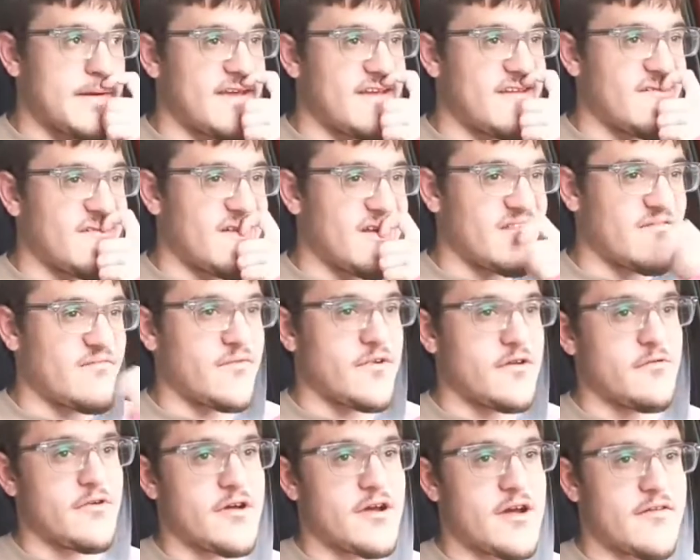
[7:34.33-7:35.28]
If
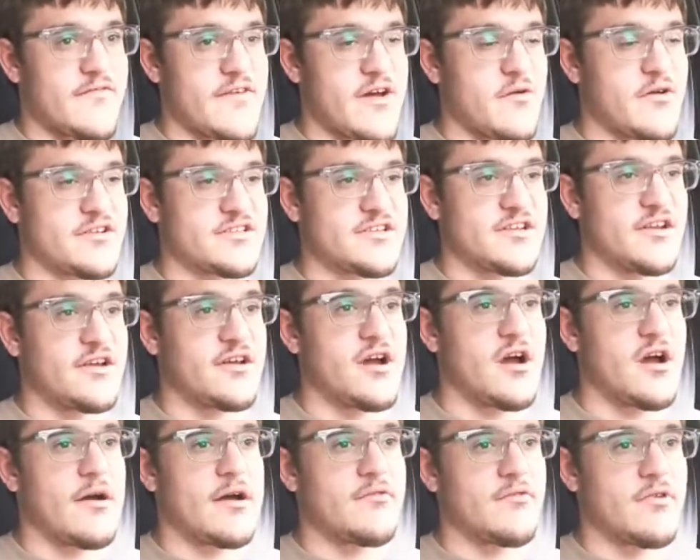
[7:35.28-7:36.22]
I was going to
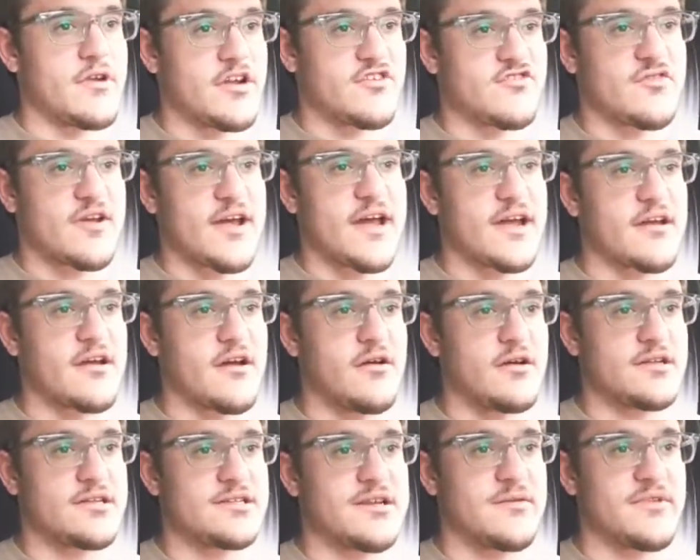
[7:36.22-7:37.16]
go, I'd want to try and go
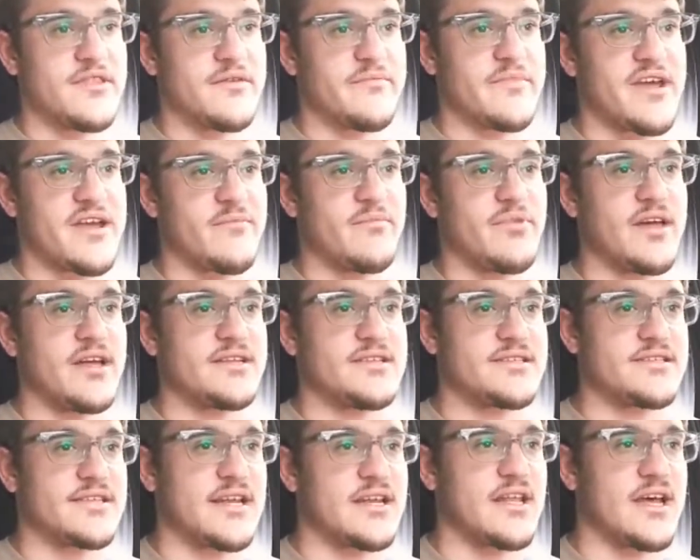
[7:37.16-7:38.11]
to some of the main
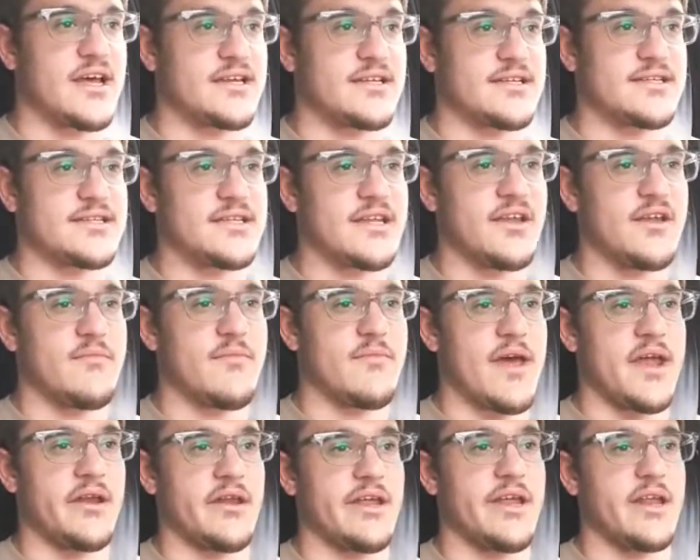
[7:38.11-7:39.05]
places I'd like to see.
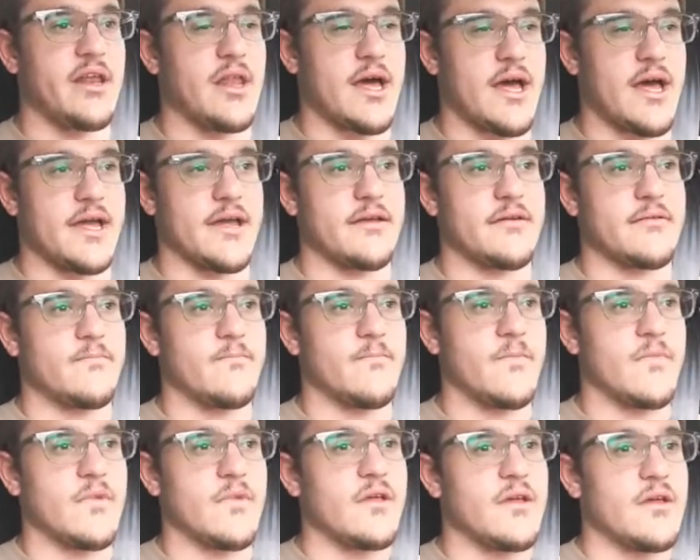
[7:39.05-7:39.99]
Mainly
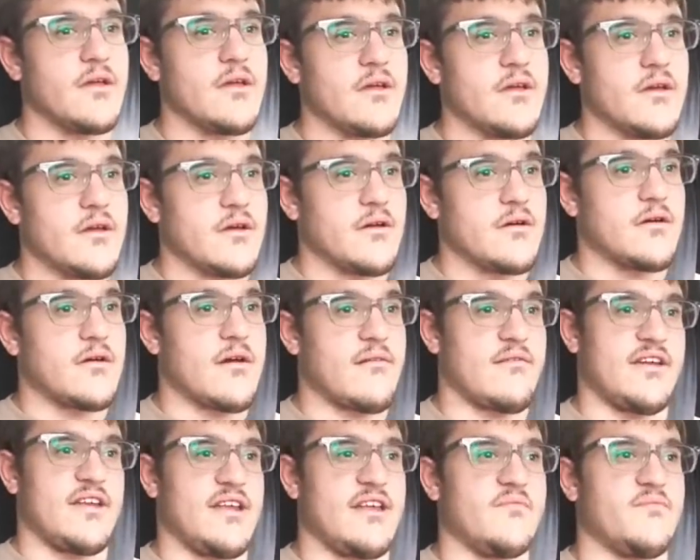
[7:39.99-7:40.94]

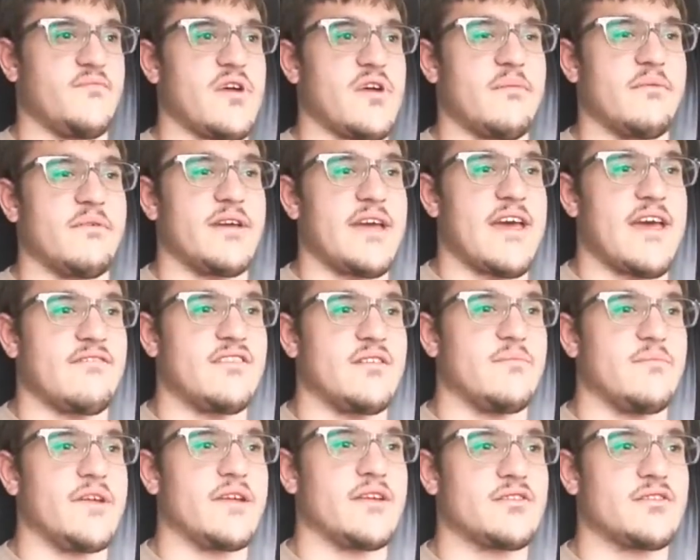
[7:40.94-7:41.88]
it'd probably have to
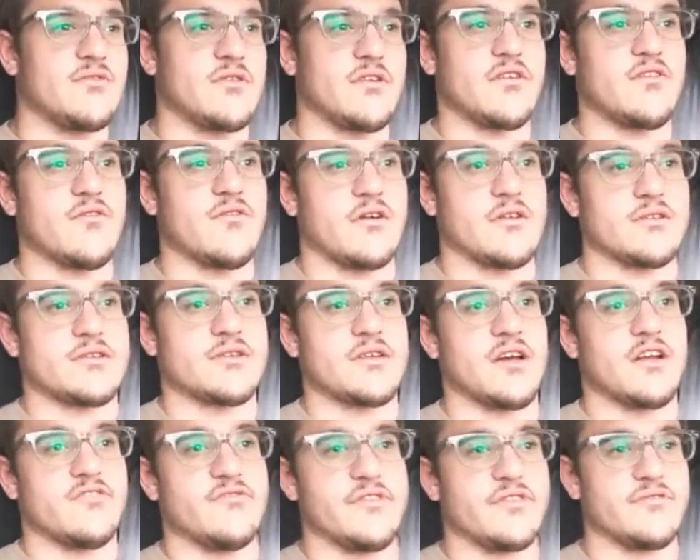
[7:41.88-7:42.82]
be a sort of
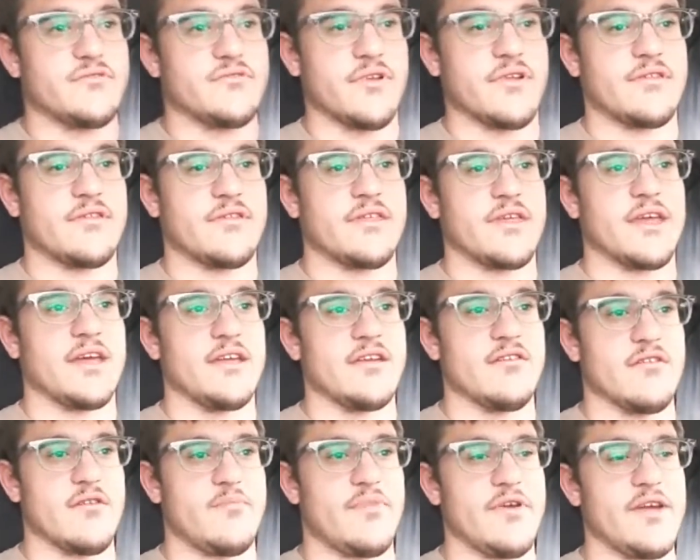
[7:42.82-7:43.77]
cross-country sort of thing,
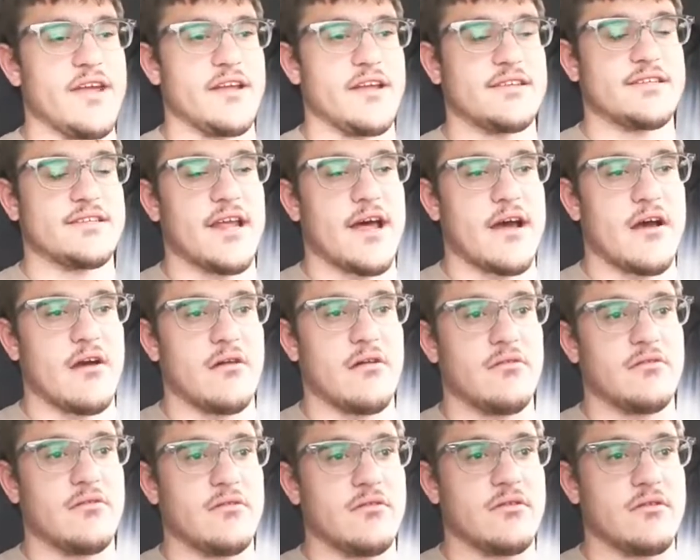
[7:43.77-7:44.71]
European style. It's
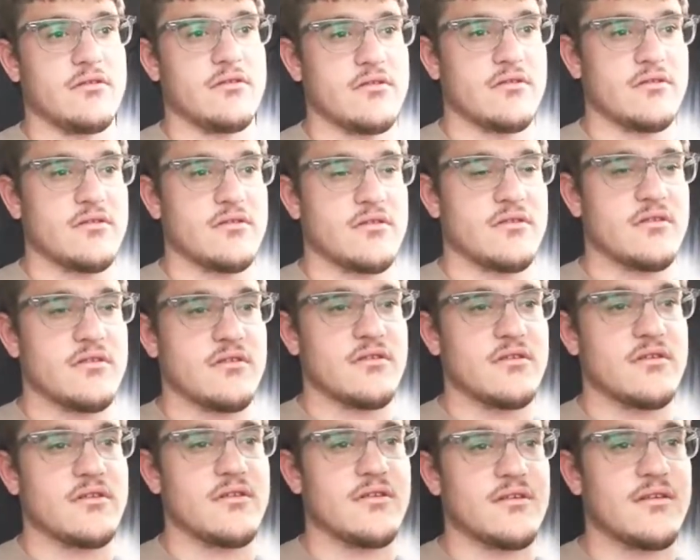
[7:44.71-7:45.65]
like if it's Tuesday,
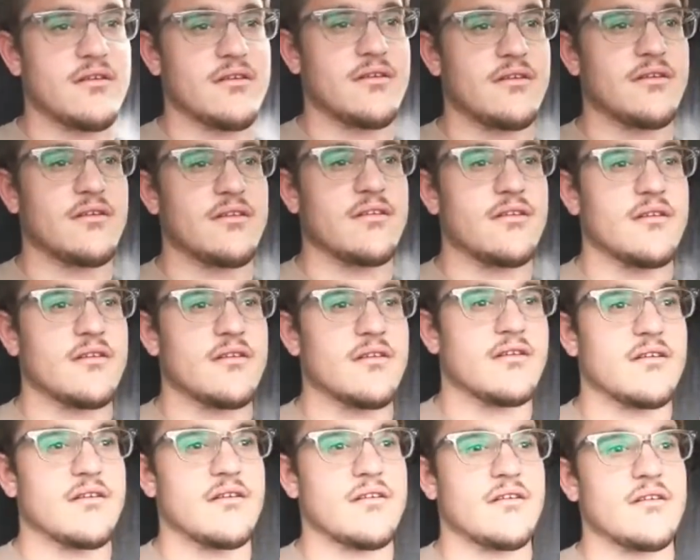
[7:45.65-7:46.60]
it must be
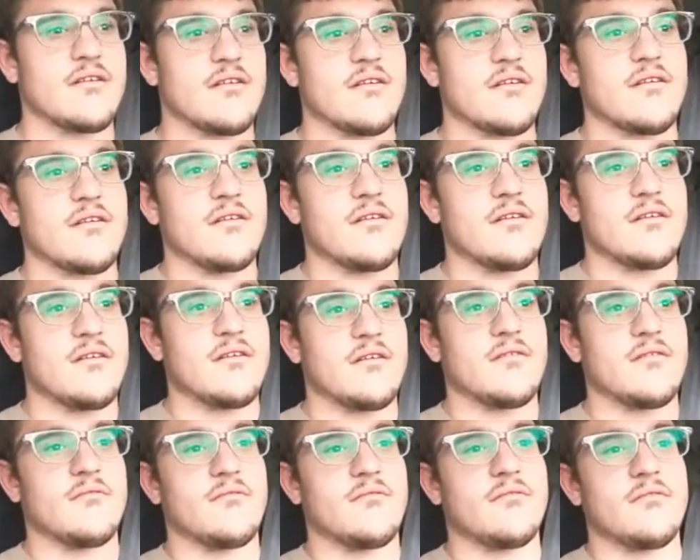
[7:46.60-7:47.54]
Belgium, where
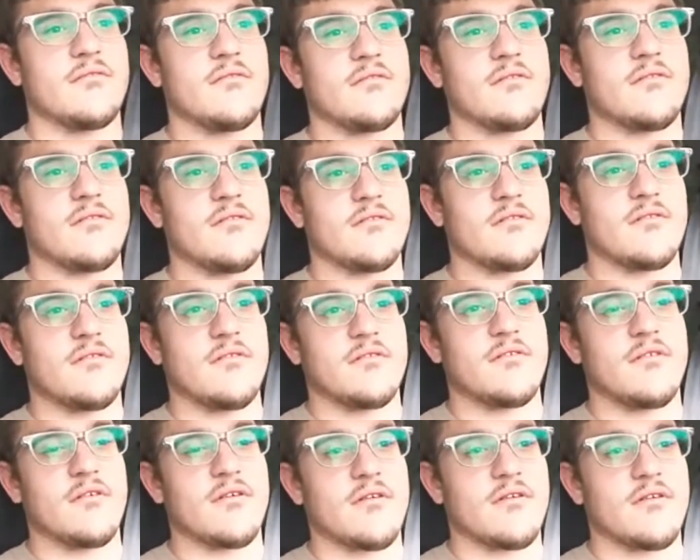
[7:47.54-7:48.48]
you go on,
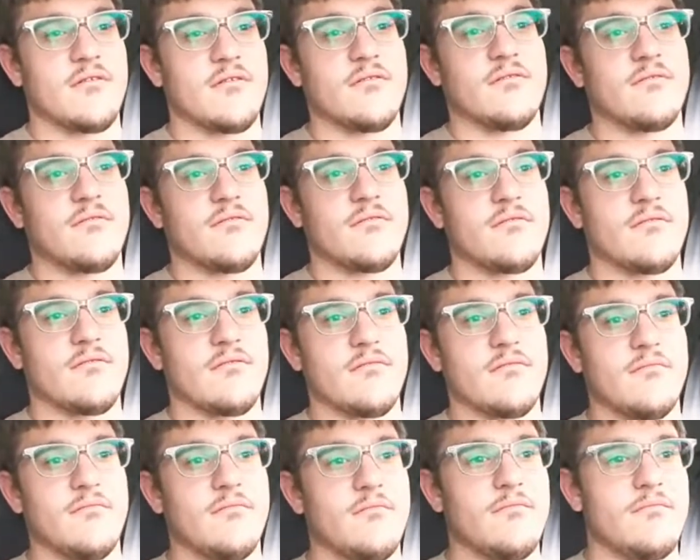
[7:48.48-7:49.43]
you spend 2 days
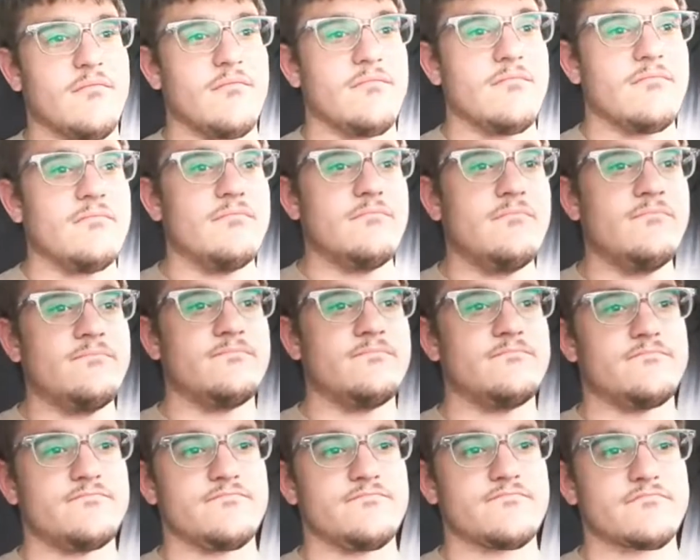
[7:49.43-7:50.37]
in London, 2
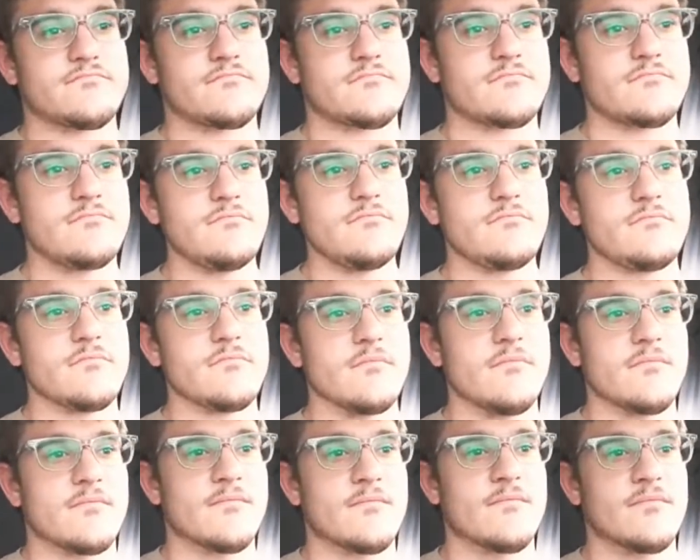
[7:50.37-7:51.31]
days in Paris,
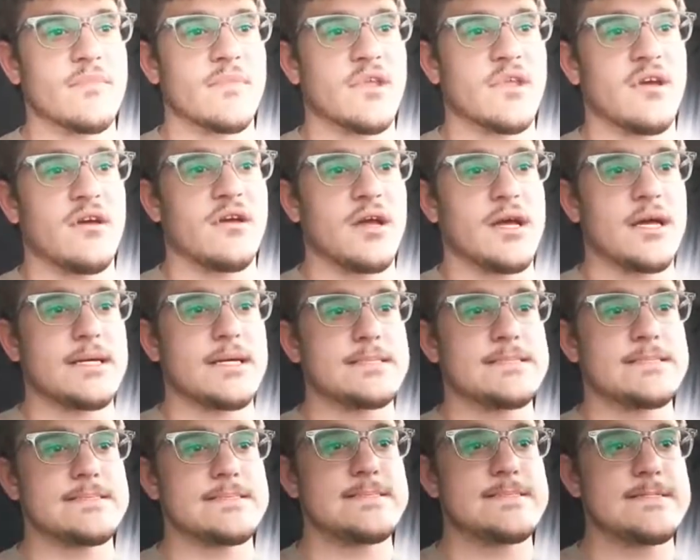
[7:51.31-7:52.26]
2 days in
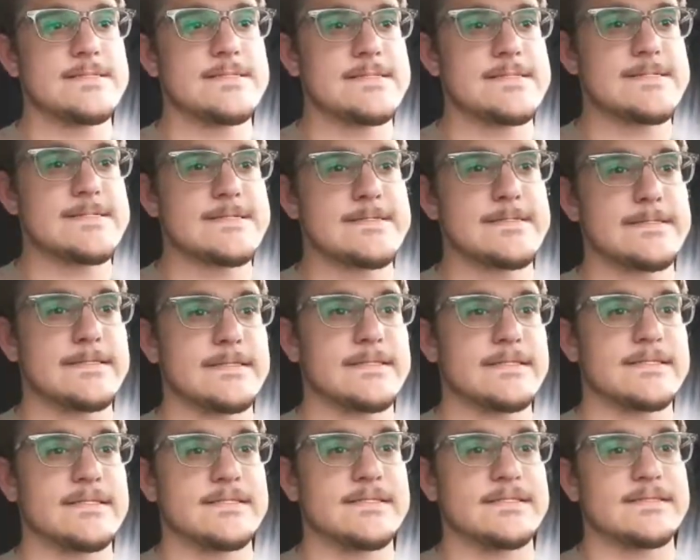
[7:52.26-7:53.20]
Belgium,
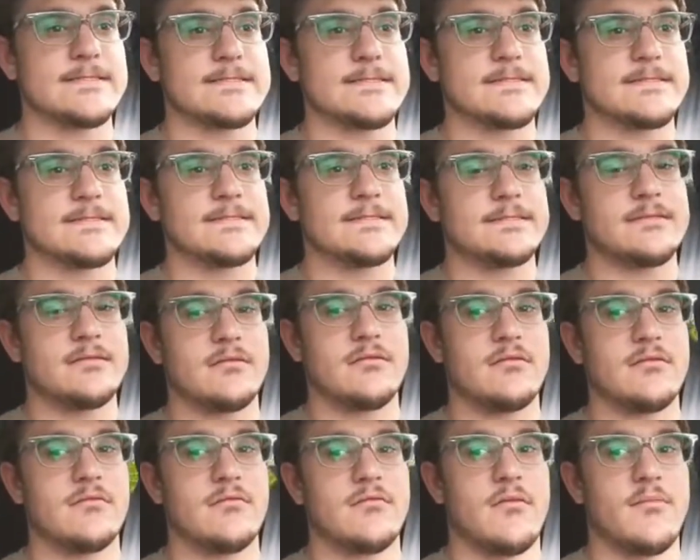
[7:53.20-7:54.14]
and then
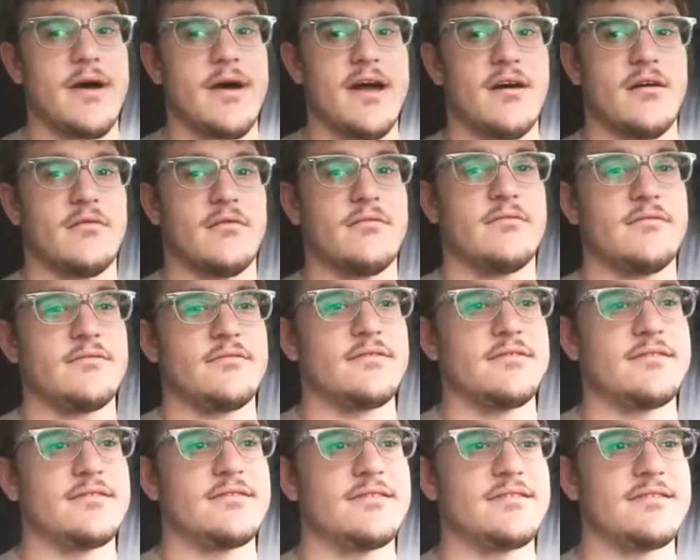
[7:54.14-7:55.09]
only 2
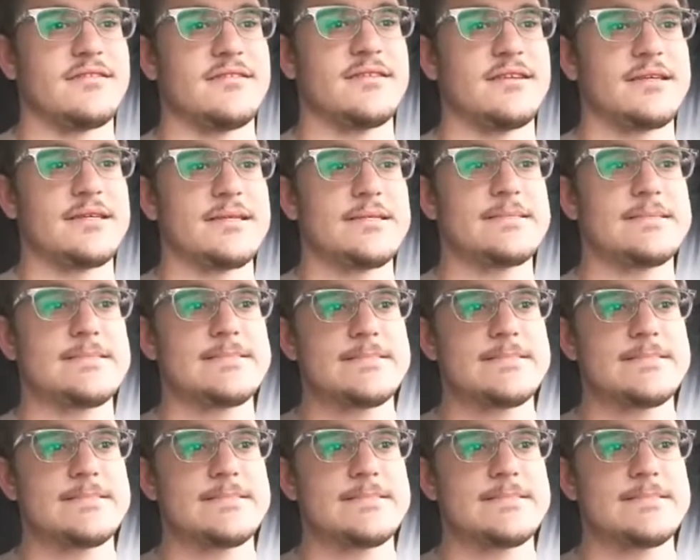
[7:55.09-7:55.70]
days in Germany.